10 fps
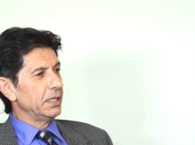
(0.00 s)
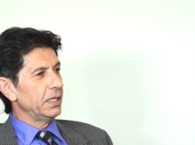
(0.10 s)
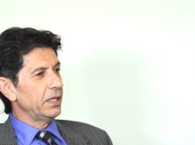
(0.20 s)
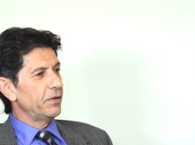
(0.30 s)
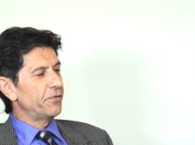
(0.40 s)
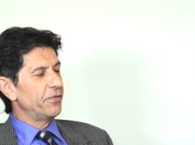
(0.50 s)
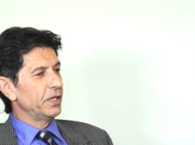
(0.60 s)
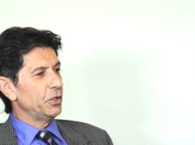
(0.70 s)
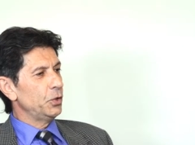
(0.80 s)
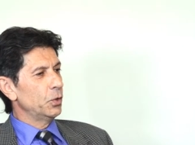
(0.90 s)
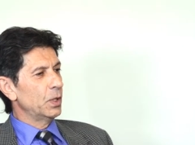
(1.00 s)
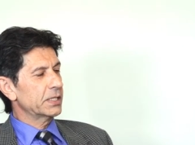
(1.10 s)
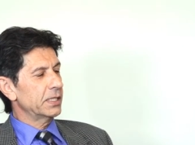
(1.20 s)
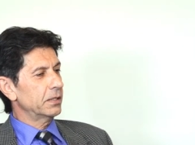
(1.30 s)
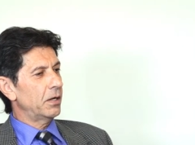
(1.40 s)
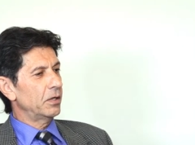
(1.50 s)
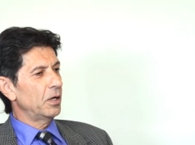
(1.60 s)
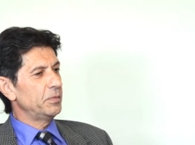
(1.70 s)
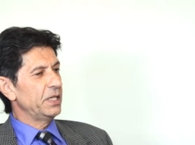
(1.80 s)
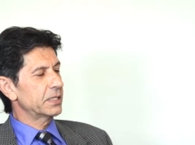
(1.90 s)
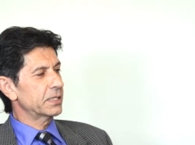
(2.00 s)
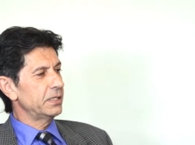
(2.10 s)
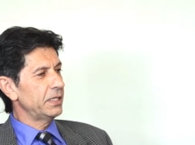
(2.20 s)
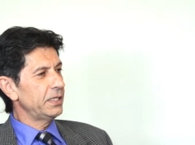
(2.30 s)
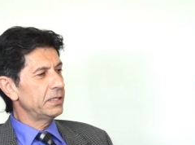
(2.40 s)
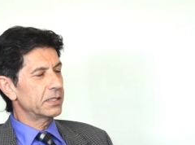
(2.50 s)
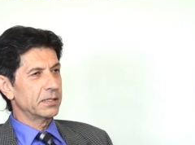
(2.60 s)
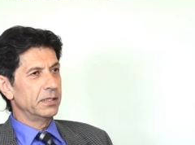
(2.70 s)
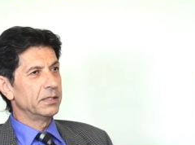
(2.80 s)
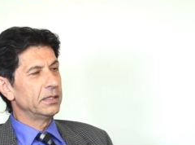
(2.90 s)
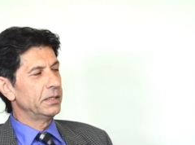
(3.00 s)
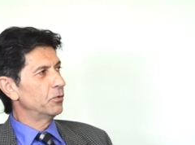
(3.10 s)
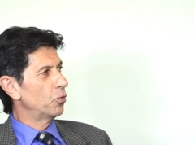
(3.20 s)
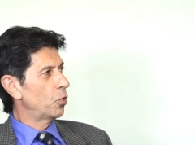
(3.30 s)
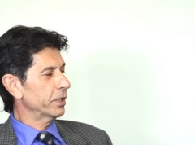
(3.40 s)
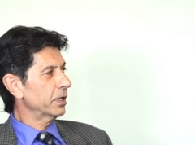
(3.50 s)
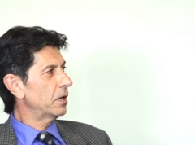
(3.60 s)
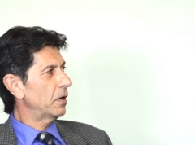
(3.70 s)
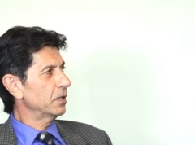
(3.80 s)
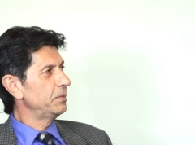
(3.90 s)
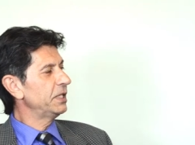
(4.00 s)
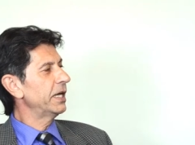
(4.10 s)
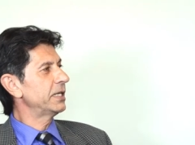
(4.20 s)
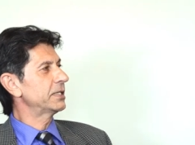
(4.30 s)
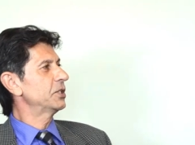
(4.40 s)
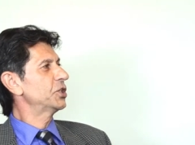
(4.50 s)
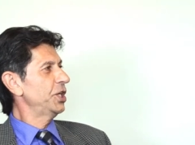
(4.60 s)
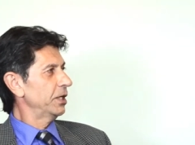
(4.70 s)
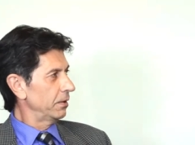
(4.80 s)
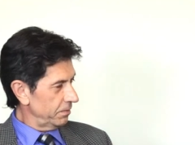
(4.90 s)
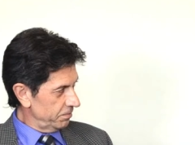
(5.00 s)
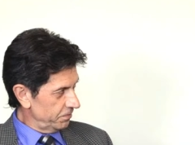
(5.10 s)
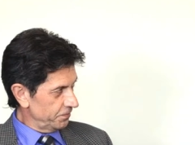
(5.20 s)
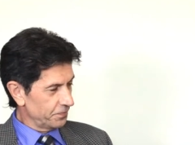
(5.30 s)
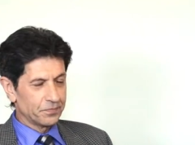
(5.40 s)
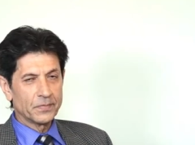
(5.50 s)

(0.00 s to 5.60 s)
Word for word: if U.S. economy sneezes, the world economy takes a chill. Mm-hmm.